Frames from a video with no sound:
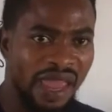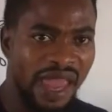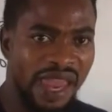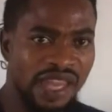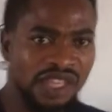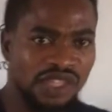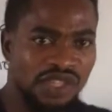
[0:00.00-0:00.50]

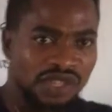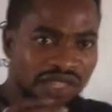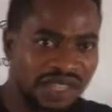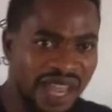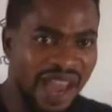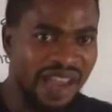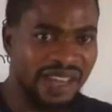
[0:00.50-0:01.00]
in
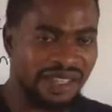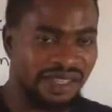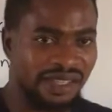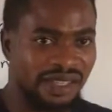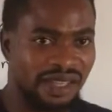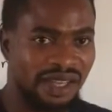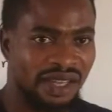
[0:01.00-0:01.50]

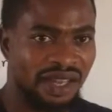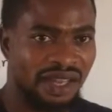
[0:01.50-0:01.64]
science.